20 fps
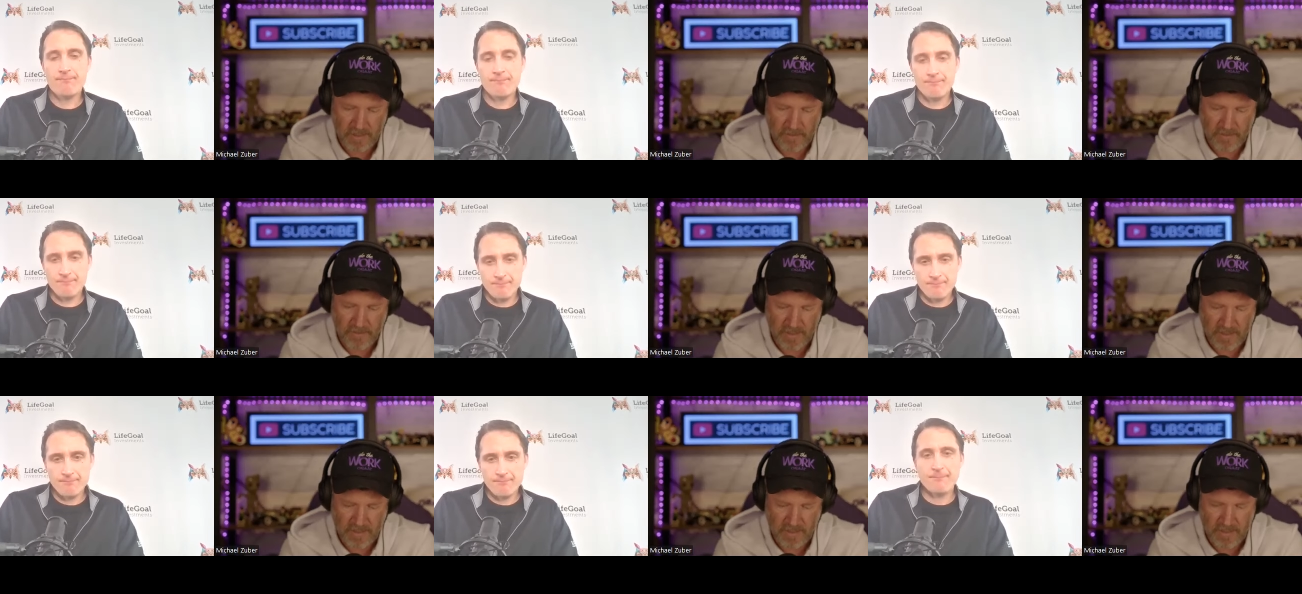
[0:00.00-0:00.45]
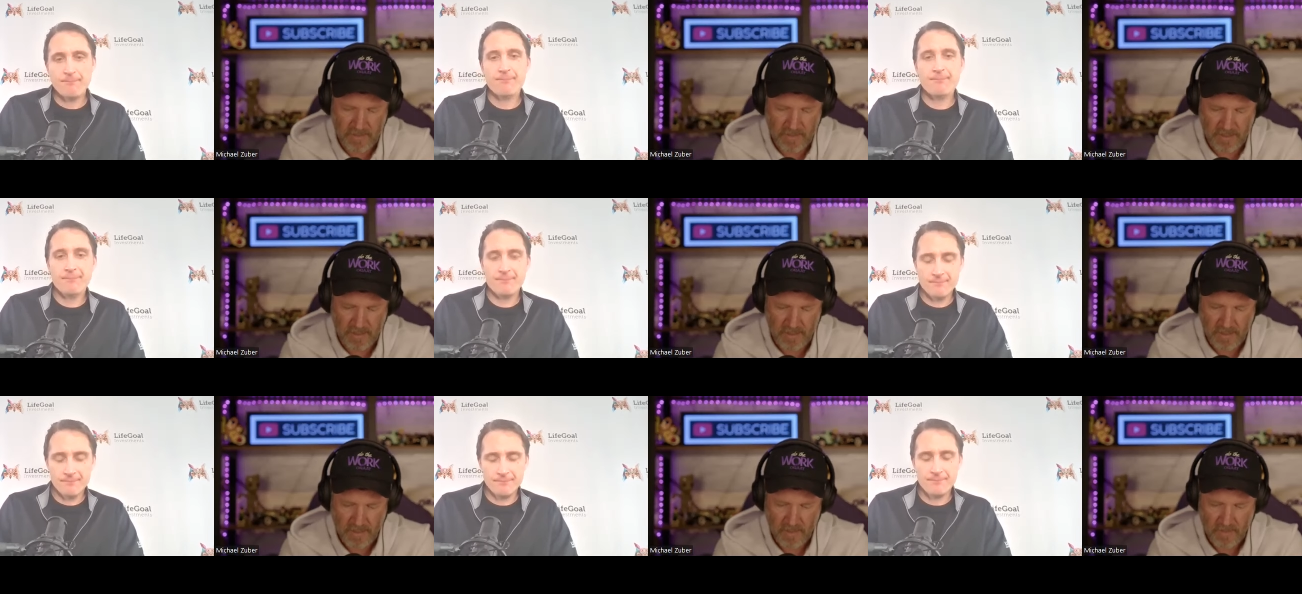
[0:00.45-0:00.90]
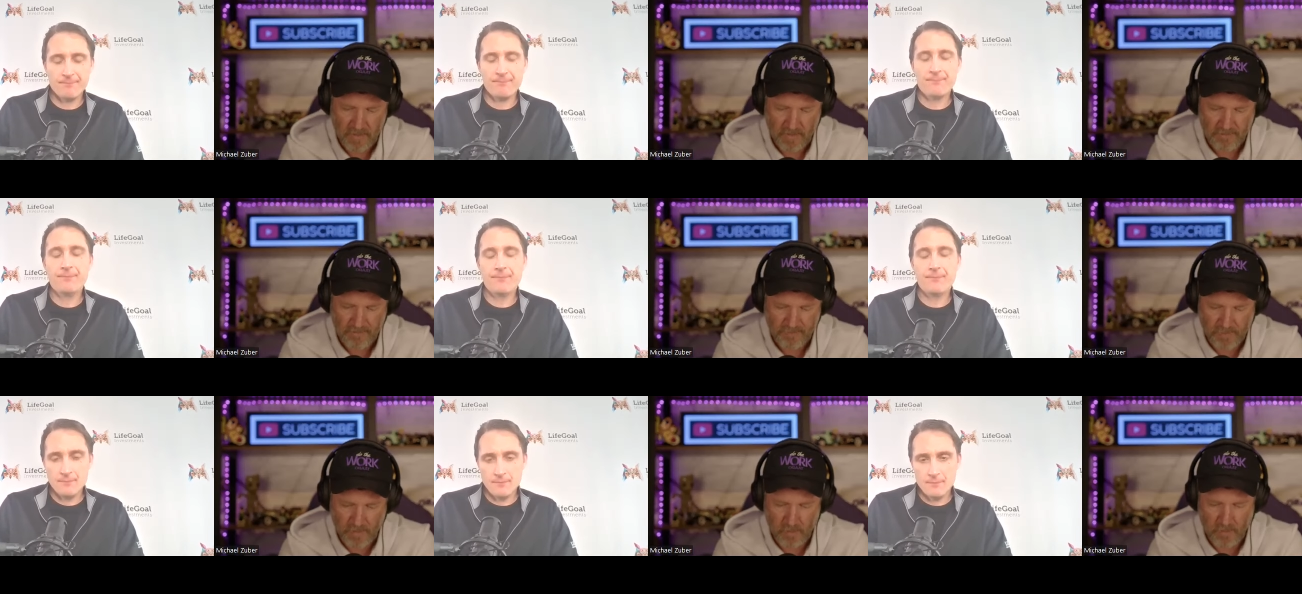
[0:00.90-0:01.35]
Speaker 1: delinquencies,
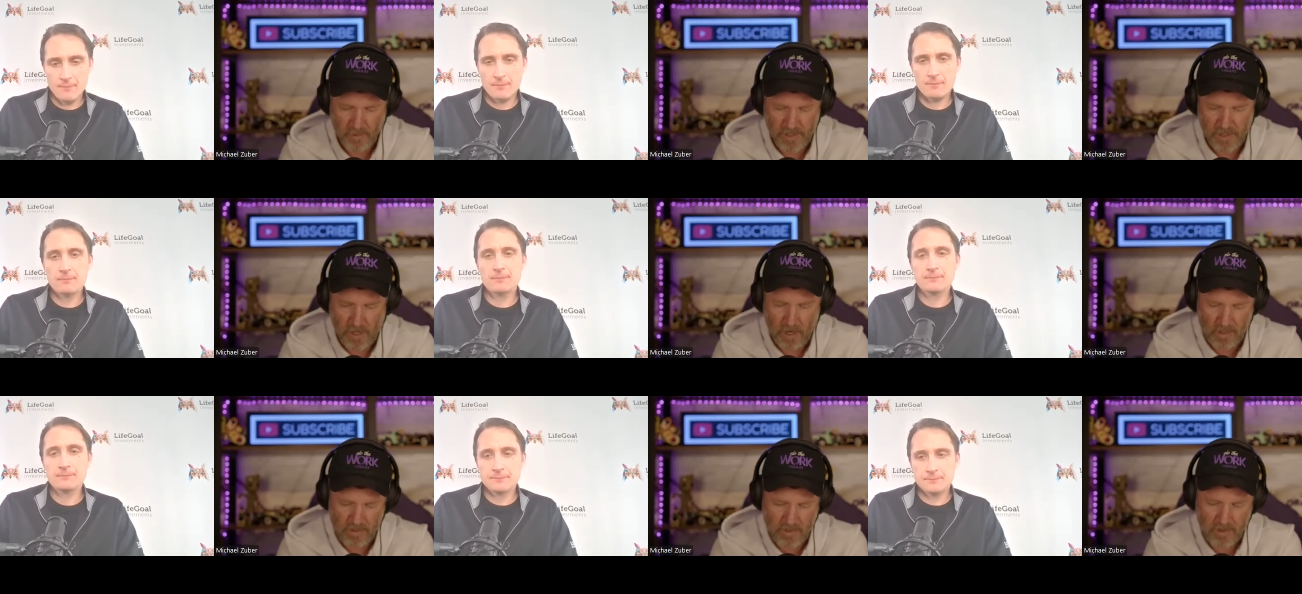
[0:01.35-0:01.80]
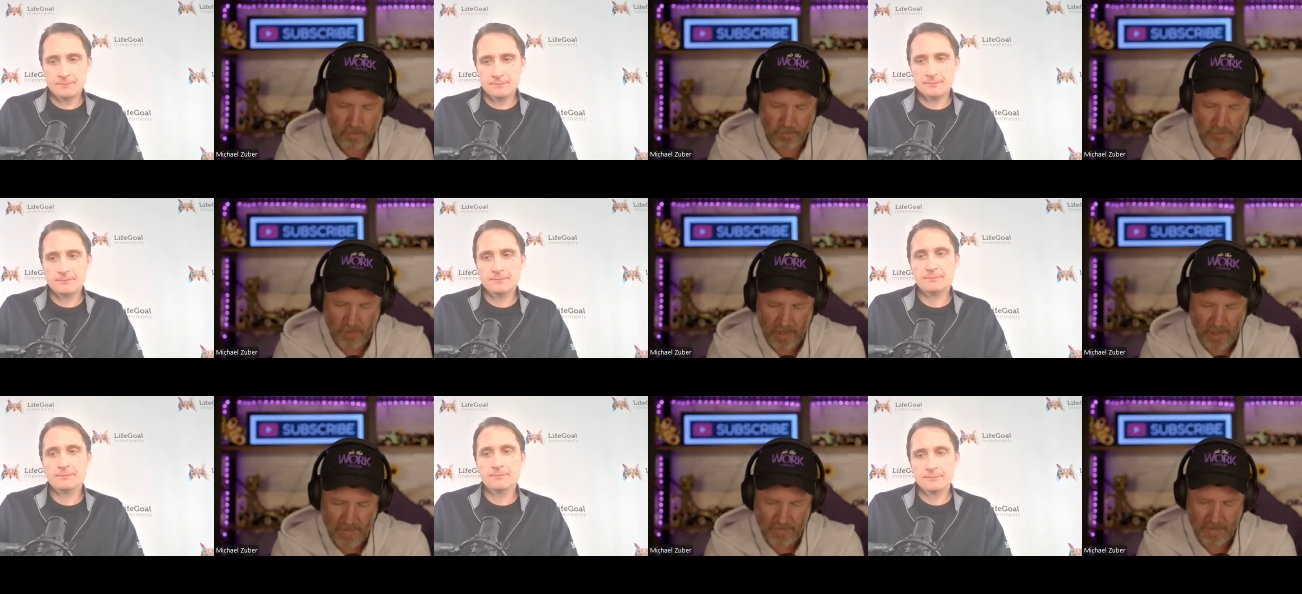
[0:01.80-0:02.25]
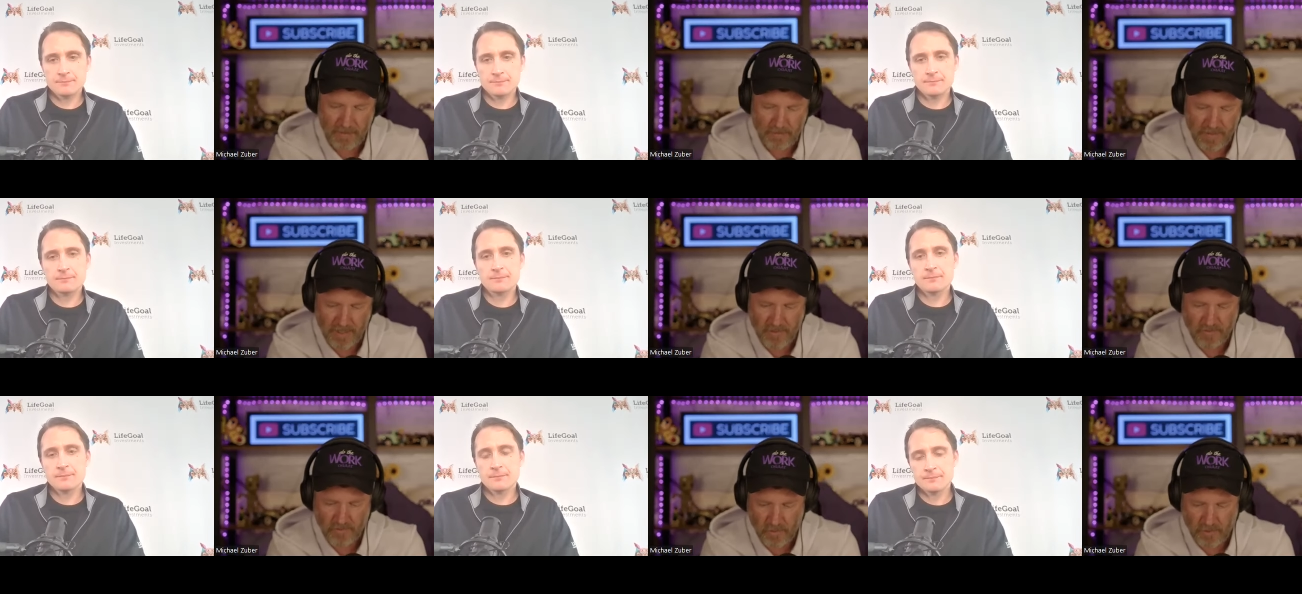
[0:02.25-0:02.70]
which also probably
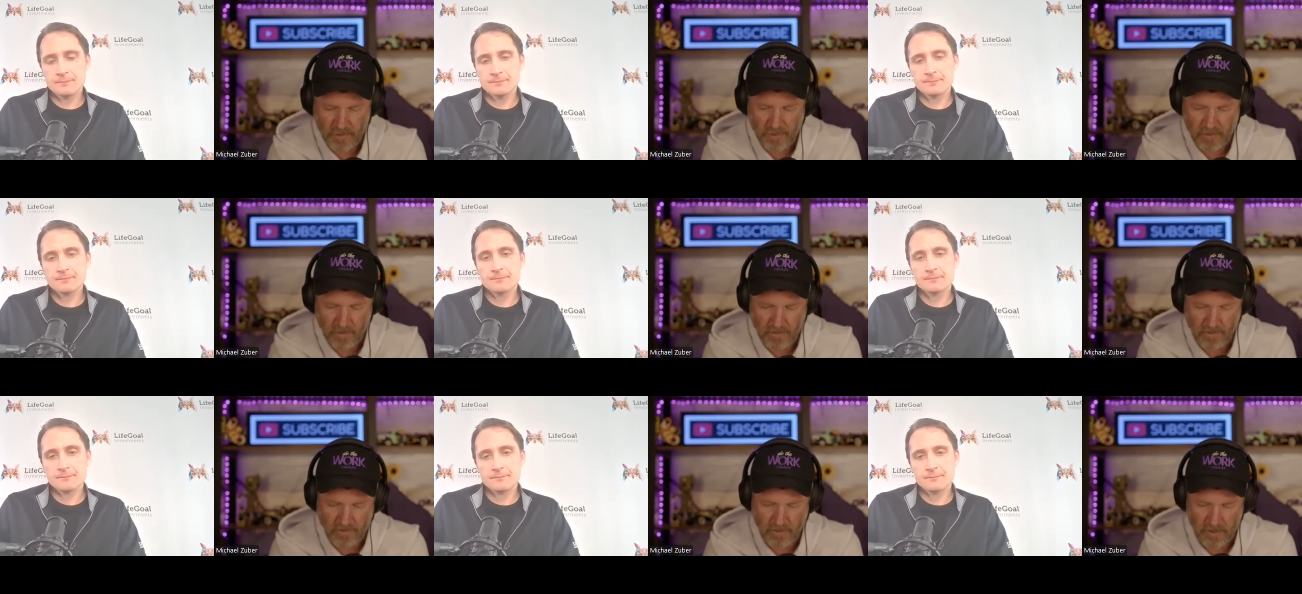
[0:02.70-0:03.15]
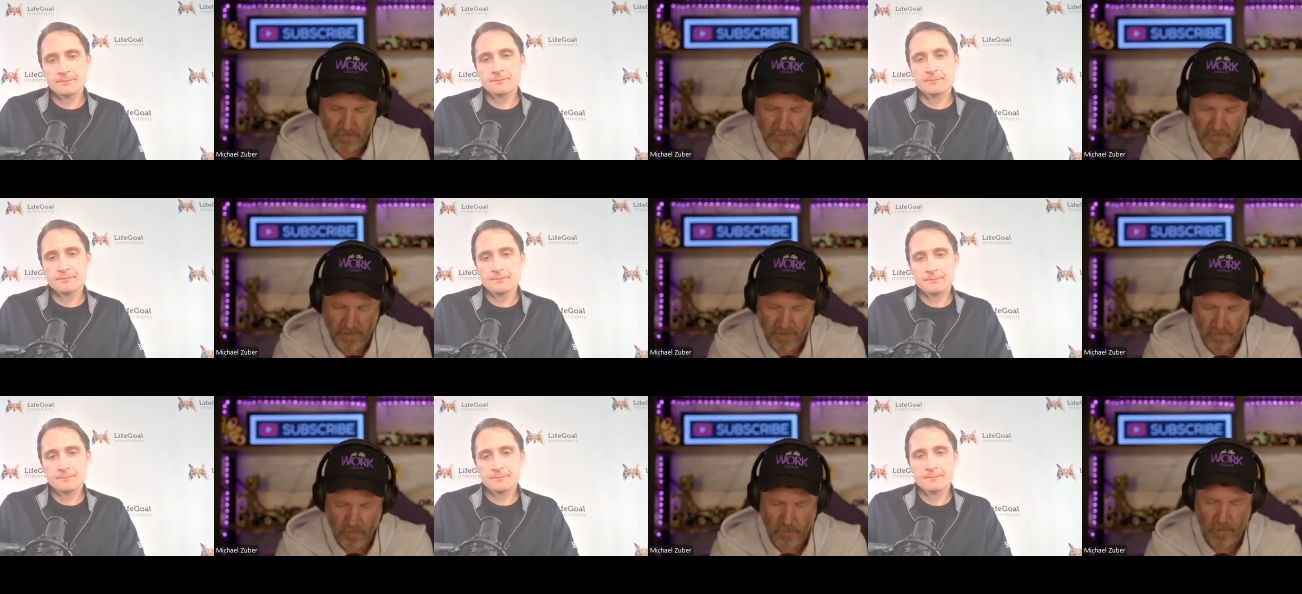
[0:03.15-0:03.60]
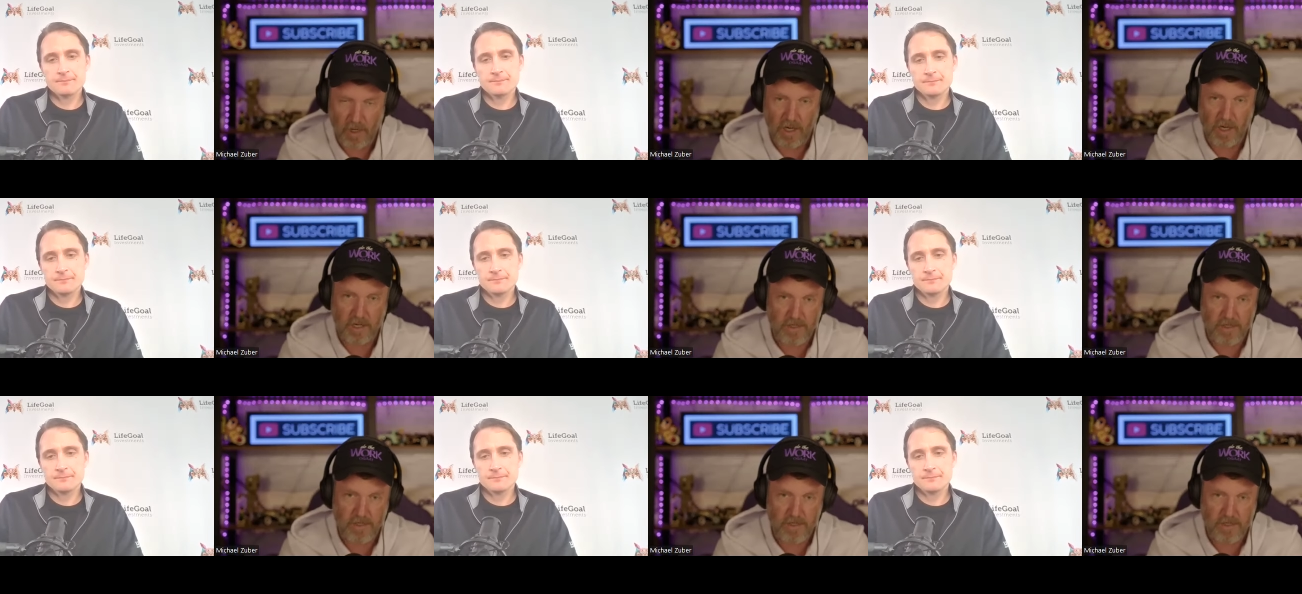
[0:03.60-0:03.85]
means credit card companies were